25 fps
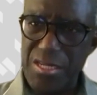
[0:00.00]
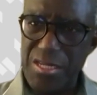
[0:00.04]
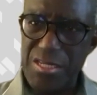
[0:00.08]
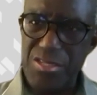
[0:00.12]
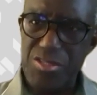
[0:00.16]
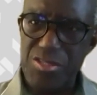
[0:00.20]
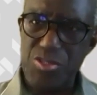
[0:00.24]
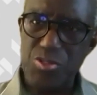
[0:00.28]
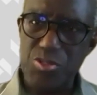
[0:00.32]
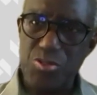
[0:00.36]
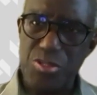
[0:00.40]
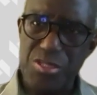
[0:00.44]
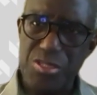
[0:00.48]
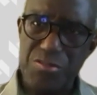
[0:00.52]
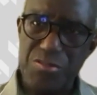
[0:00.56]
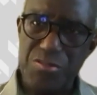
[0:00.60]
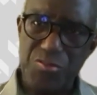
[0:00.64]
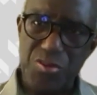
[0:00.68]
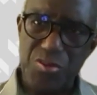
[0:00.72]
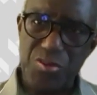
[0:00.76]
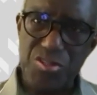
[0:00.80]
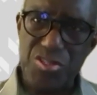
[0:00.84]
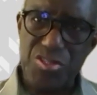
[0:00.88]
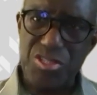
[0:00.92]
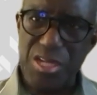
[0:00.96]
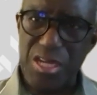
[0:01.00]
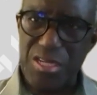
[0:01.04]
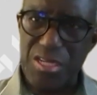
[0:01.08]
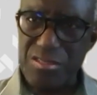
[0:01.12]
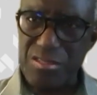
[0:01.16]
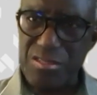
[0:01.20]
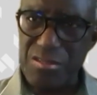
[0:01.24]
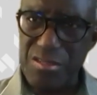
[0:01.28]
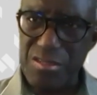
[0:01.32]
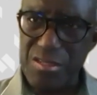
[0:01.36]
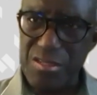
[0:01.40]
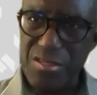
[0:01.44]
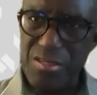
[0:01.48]
His choice of
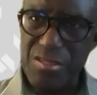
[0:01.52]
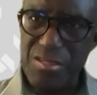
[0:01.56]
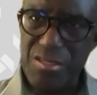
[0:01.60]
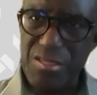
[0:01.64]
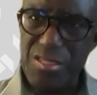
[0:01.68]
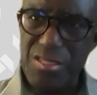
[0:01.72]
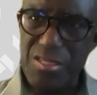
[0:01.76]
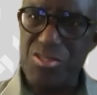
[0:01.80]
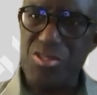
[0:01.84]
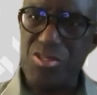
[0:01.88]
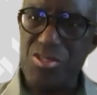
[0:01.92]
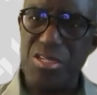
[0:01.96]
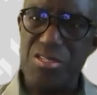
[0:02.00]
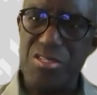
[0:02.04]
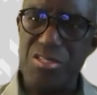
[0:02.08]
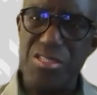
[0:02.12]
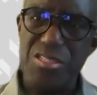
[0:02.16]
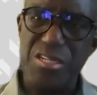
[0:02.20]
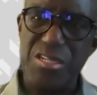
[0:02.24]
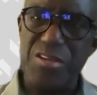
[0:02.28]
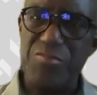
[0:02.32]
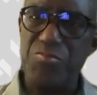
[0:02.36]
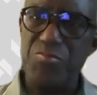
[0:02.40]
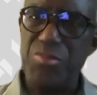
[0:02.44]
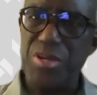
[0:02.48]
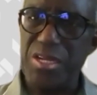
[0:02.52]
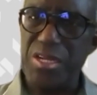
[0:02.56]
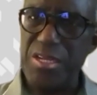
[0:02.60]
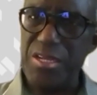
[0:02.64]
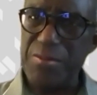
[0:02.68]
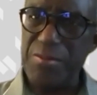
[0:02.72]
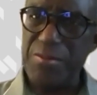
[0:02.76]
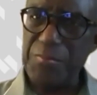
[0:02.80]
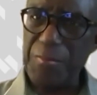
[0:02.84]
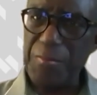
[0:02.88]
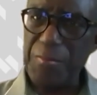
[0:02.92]
contractor, he's trying to save money.